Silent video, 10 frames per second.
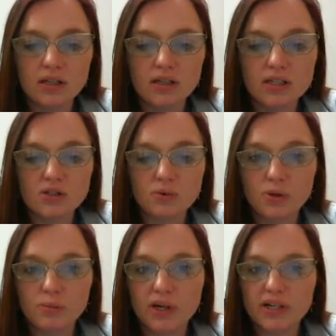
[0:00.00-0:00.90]
You get your
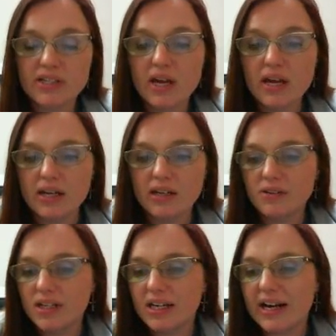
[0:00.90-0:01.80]
rubrics. Now
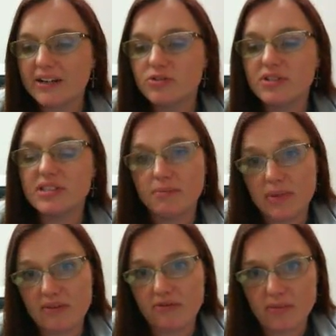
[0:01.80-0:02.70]
you can't actually
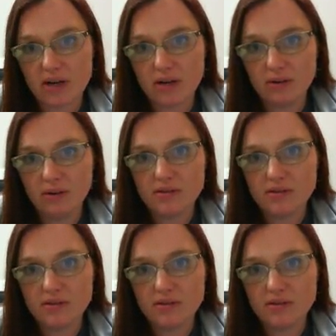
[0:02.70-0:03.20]
submit from here,